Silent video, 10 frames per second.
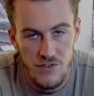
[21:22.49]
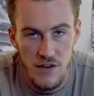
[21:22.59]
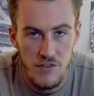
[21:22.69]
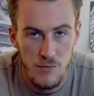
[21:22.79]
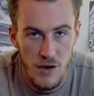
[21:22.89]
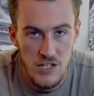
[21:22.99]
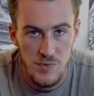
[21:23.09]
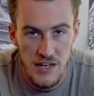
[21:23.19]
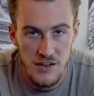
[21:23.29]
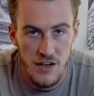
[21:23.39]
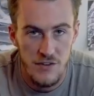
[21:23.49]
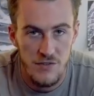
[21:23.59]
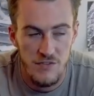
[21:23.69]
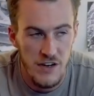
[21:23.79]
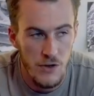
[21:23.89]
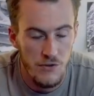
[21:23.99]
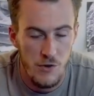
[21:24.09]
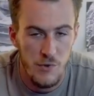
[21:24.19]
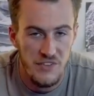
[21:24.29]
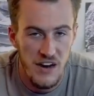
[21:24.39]
and stuff as much, but he does videos
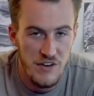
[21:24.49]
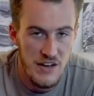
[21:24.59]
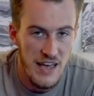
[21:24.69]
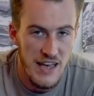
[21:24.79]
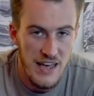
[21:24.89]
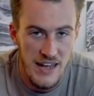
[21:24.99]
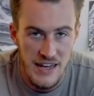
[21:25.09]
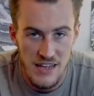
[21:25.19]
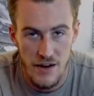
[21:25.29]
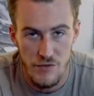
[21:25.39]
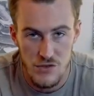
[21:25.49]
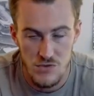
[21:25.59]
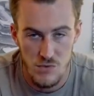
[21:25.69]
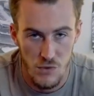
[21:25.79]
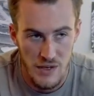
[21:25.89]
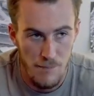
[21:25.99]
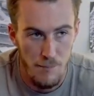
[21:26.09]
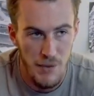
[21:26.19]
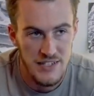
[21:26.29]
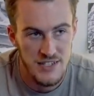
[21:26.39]
almost every day, and he covers really
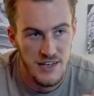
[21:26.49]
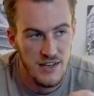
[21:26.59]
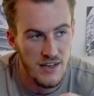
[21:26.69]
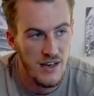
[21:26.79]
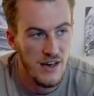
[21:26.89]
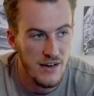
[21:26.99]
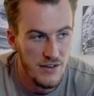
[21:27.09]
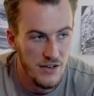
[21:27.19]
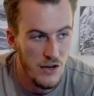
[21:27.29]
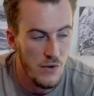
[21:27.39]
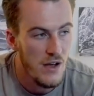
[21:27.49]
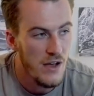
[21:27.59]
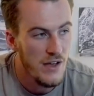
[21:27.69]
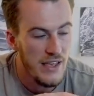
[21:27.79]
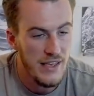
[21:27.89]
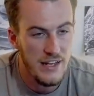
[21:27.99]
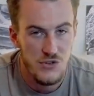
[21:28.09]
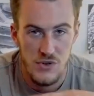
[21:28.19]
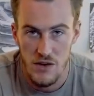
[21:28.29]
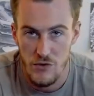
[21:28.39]
basic,
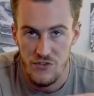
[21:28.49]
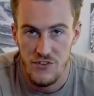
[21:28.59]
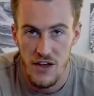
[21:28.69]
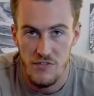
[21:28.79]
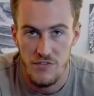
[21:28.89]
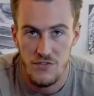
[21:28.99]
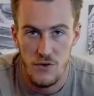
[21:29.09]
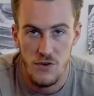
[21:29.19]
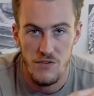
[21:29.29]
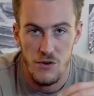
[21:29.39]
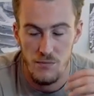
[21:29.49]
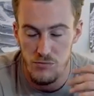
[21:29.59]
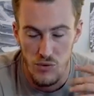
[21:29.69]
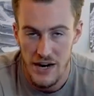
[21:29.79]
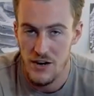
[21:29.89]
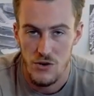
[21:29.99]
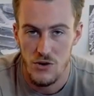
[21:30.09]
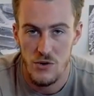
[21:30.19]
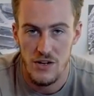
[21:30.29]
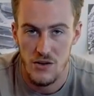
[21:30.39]
entry-level stuff. So if you're brand new
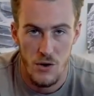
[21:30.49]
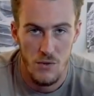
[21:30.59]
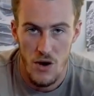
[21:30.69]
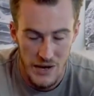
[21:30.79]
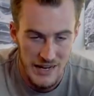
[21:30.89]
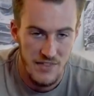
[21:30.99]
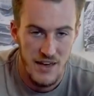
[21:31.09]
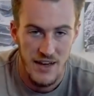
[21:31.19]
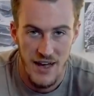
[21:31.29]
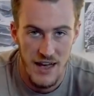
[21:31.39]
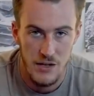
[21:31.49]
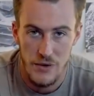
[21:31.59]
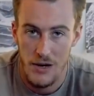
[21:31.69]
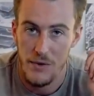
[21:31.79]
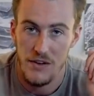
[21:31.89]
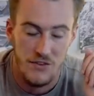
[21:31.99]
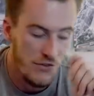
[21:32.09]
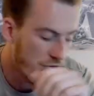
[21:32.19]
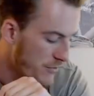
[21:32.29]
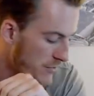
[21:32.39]
to it and you don't know anything, highly recommend his
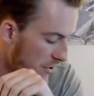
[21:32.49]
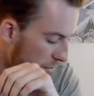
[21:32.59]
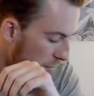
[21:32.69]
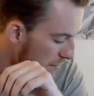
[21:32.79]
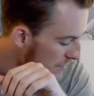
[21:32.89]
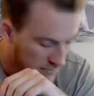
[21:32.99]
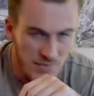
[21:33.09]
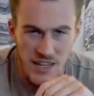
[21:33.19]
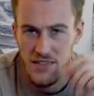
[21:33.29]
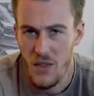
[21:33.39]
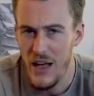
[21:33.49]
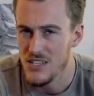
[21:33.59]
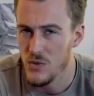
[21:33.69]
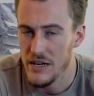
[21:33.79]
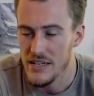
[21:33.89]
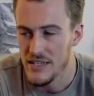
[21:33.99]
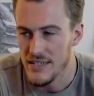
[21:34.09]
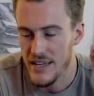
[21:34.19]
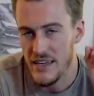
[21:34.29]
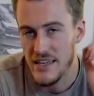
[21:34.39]
YouTube channel. And the last one
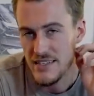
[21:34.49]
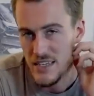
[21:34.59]
is Eat,